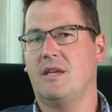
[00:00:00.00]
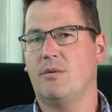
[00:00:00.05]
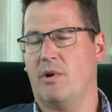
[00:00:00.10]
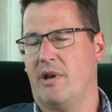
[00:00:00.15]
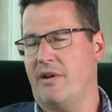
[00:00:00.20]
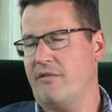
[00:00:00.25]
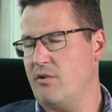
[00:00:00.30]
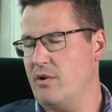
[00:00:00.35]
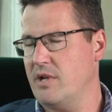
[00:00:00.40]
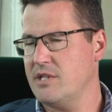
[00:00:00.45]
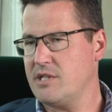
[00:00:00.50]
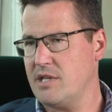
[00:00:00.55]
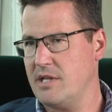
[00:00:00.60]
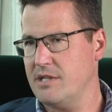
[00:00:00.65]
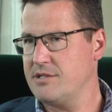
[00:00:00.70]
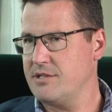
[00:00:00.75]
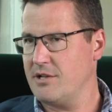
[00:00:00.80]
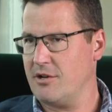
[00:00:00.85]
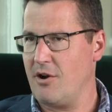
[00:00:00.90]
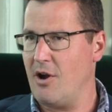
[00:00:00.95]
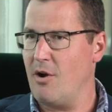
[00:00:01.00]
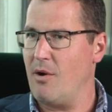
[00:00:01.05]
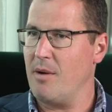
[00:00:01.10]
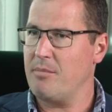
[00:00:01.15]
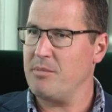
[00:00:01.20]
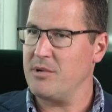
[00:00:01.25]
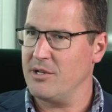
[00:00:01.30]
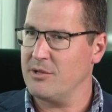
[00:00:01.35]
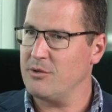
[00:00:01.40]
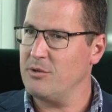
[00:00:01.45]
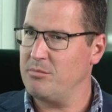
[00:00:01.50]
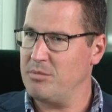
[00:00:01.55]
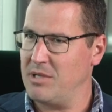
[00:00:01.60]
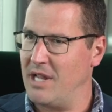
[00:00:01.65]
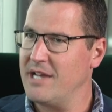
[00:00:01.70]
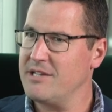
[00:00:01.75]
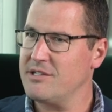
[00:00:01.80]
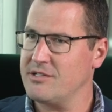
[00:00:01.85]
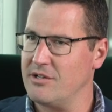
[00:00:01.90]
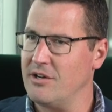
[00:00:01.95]
you want everyone's kids to grow up in a good
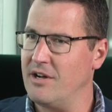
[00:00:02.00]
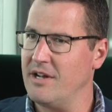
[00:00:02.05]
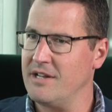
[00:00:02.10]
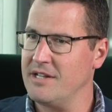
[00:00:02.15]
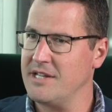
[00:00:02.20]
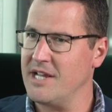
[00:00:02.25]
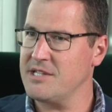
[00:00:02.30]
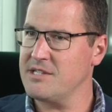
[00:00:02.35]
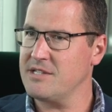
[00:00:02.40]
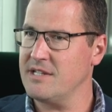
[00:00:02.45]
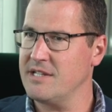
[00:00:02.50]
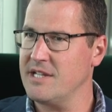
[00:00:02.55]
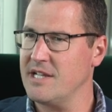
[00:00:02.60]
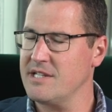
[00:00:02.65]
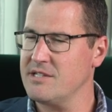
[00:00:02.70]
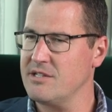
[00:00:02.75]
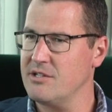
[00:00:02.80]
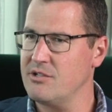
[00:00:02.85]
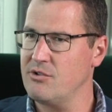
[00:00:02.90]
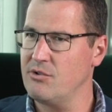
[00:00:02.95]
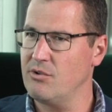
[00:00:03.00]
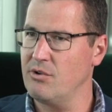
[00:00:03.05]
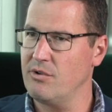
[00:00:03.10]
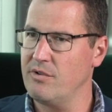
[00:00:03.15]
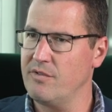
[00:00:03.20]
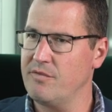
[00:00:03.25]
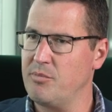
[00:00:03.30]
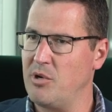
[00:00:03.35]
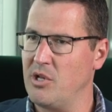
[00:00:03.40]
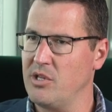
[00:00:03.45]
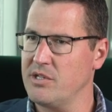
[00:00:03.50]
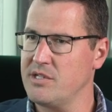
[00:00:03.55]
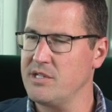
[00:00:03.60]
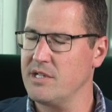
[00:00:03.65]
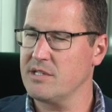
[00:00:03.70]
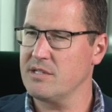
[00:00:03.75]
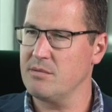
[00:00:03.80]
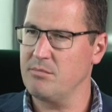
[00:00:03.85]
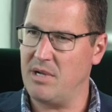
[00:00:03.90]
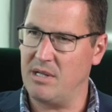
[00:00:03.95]
place, right? And that's and that's the draw of
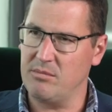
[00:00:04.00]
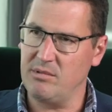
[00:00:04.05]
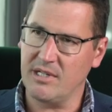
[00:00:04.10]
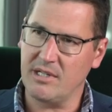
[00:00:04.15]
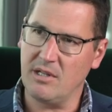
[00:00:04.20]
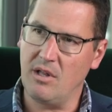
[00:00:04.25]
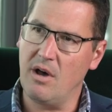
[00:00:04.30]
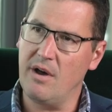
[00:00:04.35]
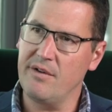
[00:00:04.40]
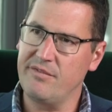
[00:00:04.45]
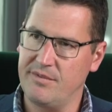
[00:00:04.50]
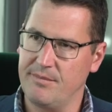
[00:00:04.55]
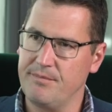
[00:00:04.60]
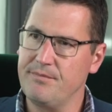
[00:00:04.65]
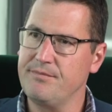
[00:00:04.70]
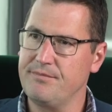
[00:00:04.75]
politics and public life. Yeah